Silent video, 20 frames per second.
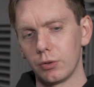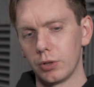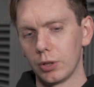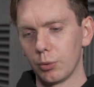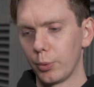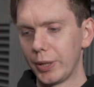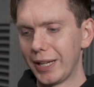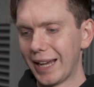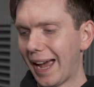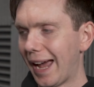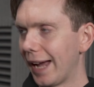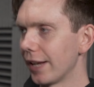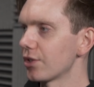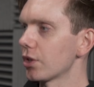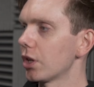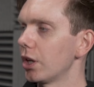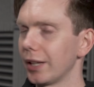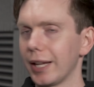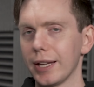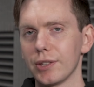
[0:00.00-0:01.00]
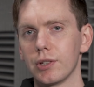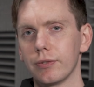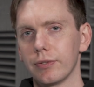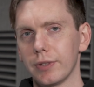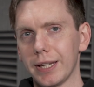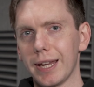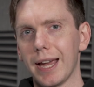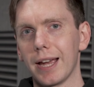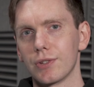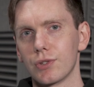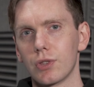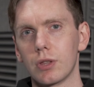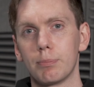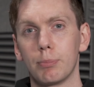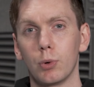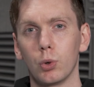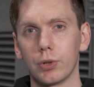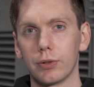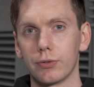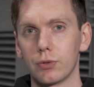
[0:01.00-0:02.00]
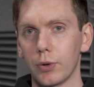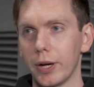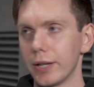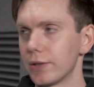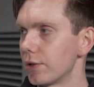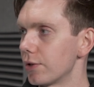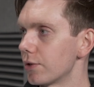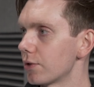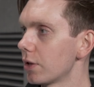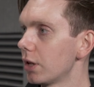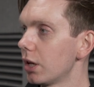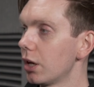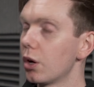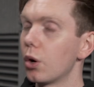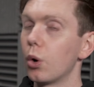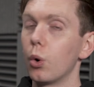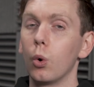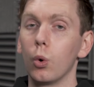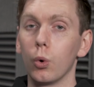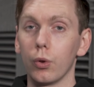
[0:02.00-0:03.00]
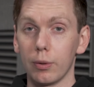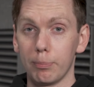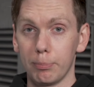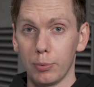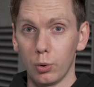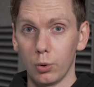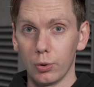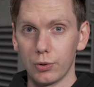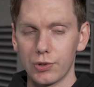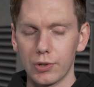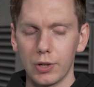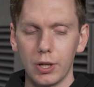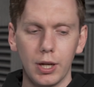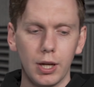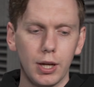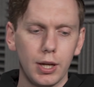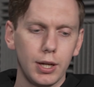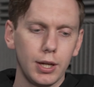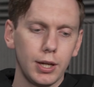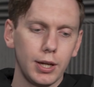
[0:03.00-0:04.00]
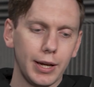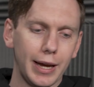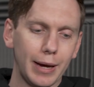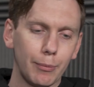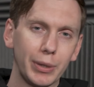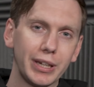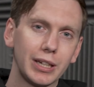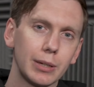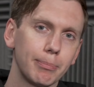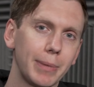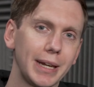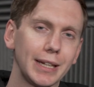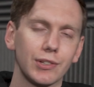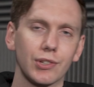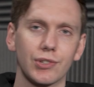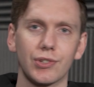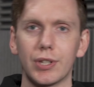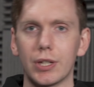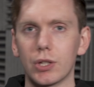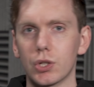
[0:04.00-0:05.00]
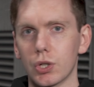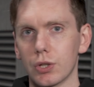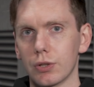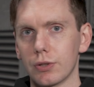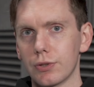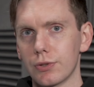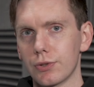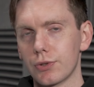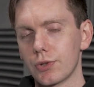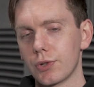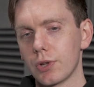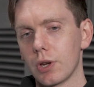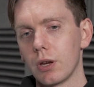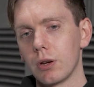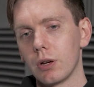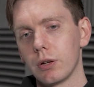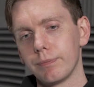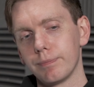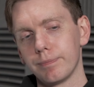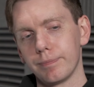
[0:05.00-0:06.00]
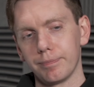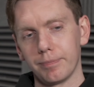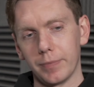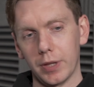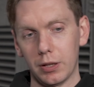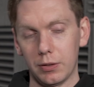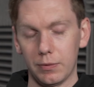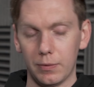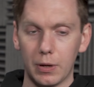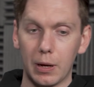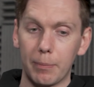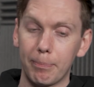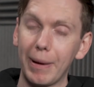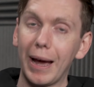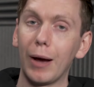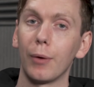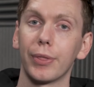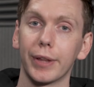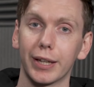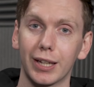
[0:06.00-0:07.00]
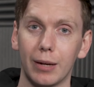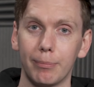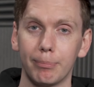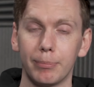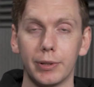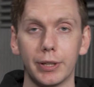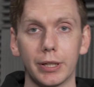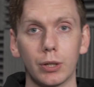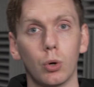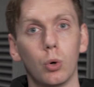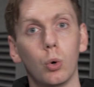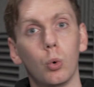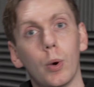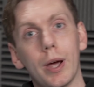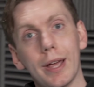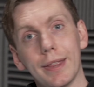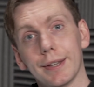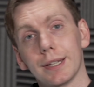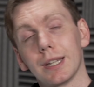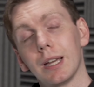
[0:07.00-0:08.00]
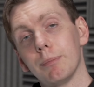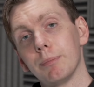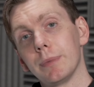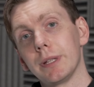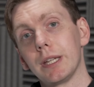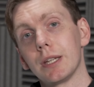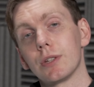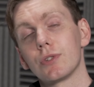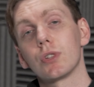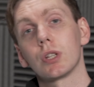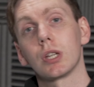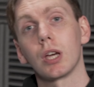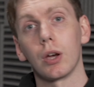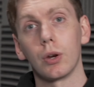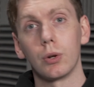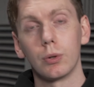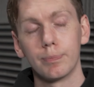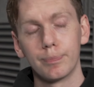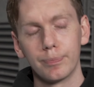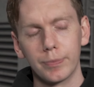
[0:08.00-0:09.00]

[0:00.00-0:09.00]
we act collectively as the board of directors or the board. And we can make decisions about the company or where the company is to go.